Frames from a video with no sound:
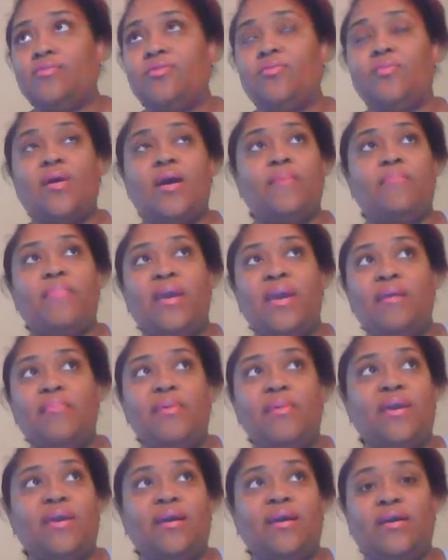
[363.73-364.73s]
or my
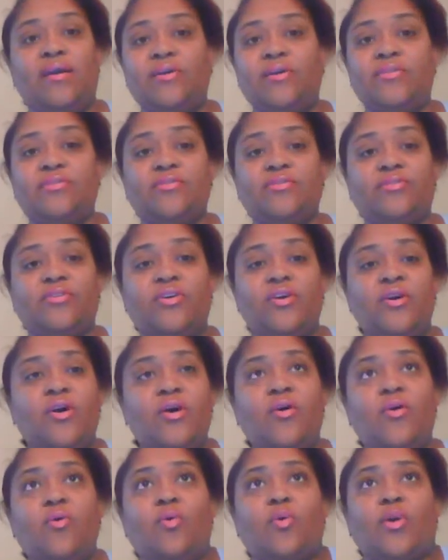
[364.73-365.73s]
baby hairs
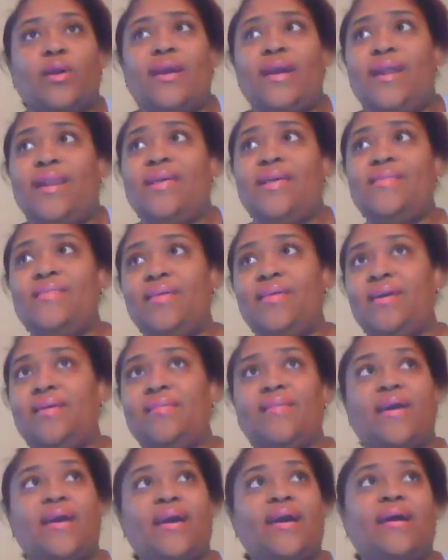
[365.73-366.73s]
or
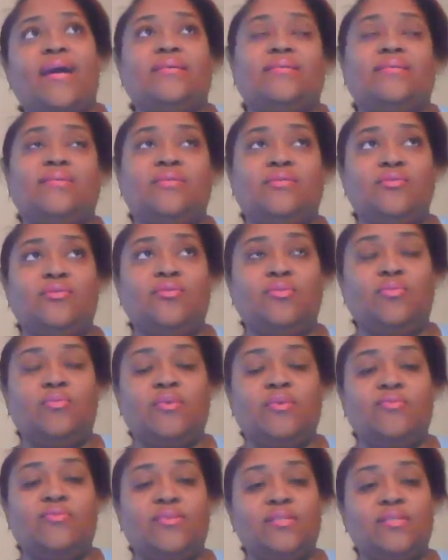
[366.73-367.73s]
anything that has to do with
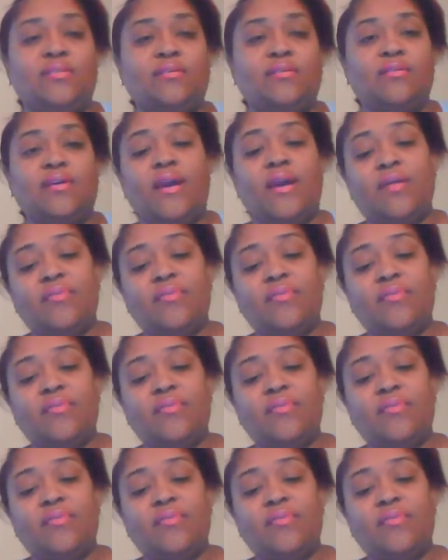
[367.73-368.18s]
me physically.